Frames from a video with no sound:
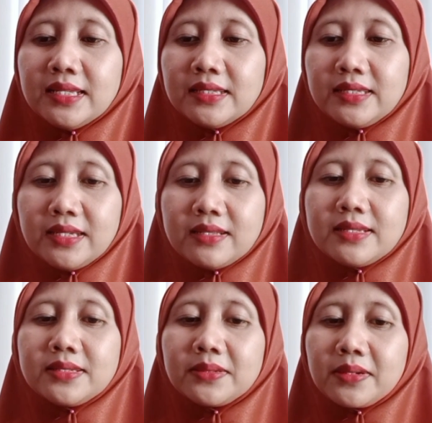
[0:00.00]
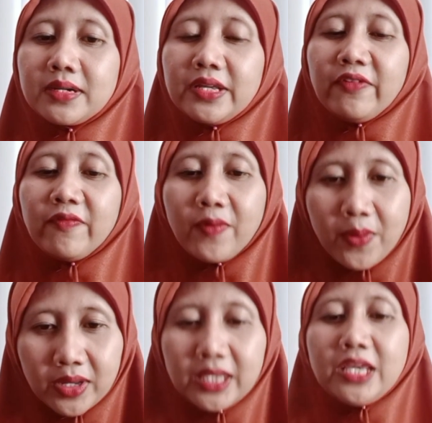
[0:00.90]
sincere
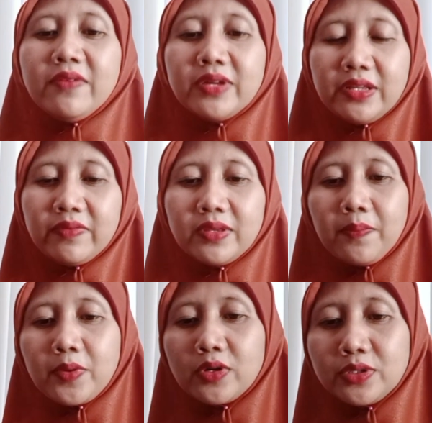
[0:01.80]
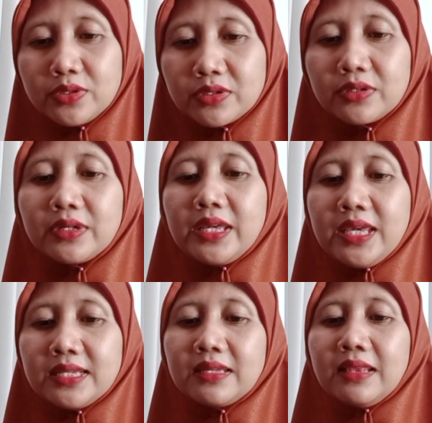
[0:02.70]
effort even if the product
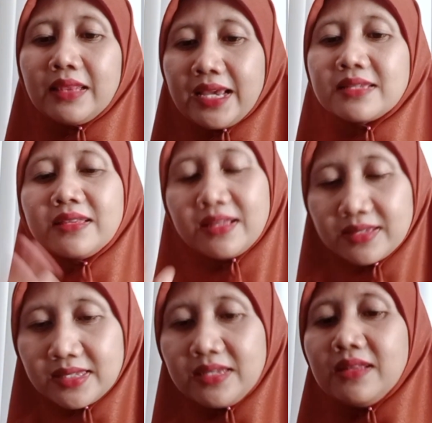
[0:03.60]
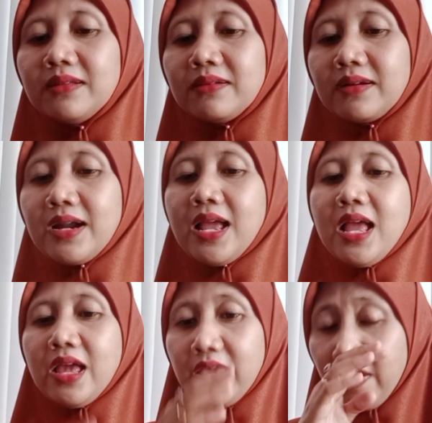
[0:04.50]
is less than stellar.
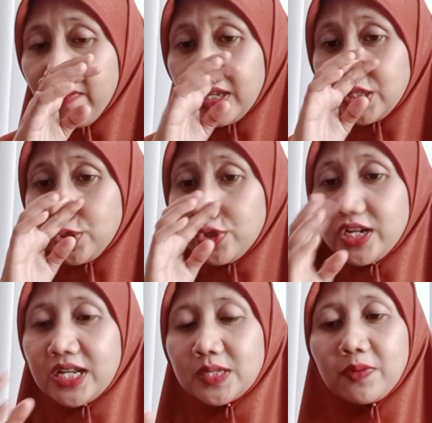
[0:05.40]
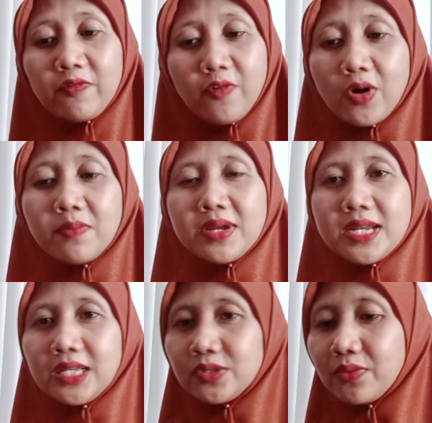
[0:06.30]
If a student's
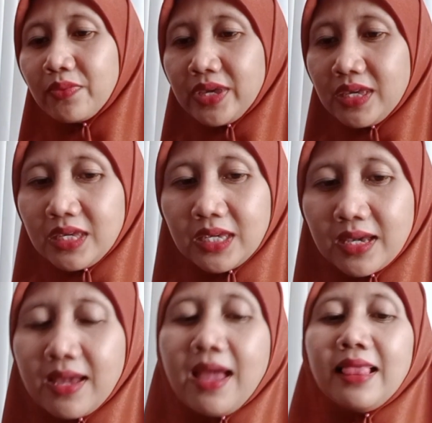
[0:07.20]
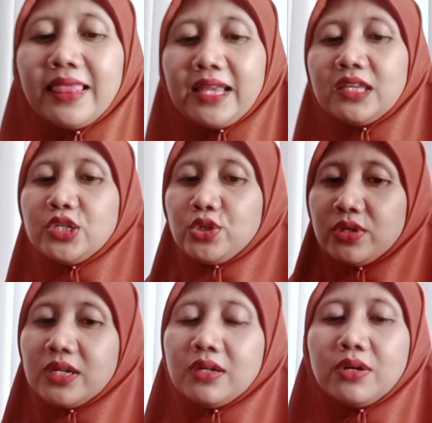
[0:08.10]
performance is weak, let the
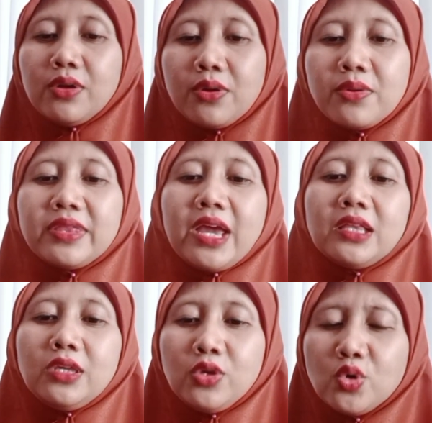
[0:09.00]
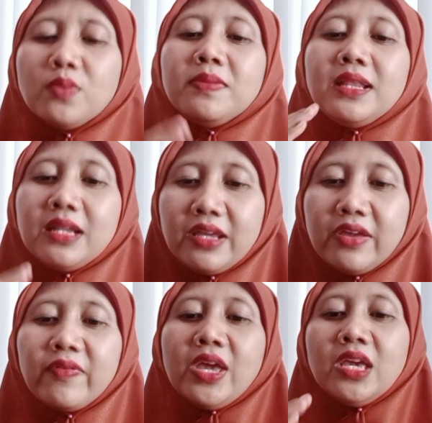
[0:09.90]
student know that you
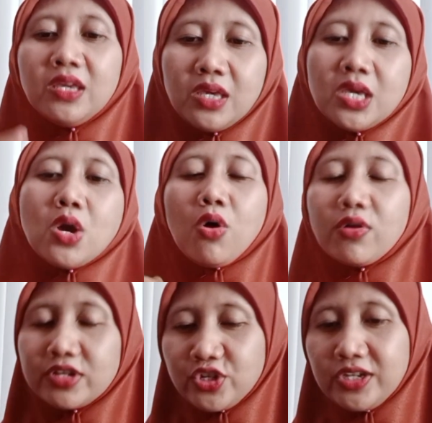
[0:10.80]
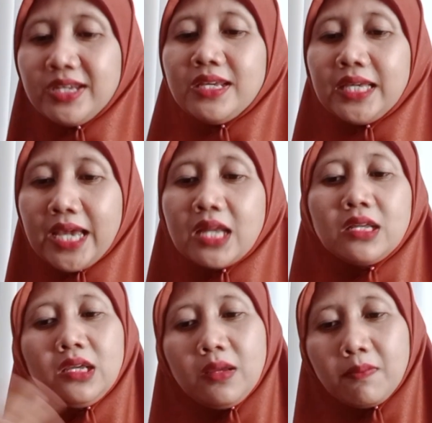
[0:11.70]
believe he or she can
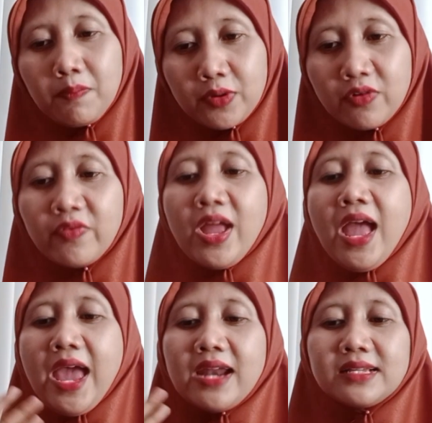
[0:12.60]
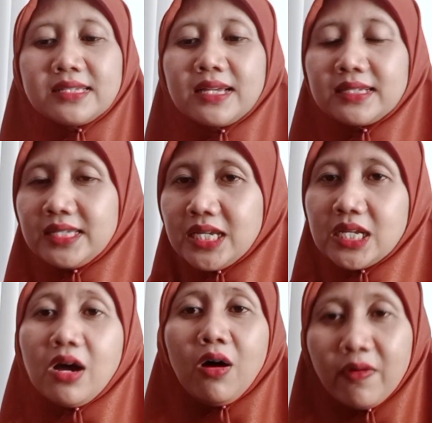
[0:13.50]
improve and succeed
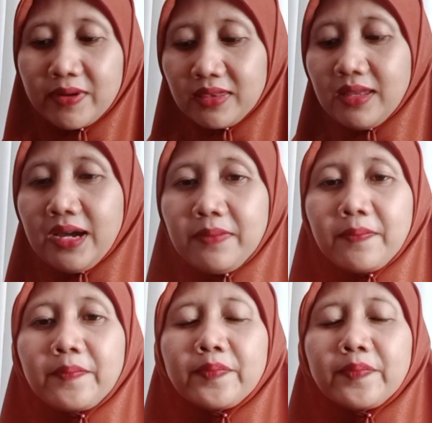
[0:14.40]
over time.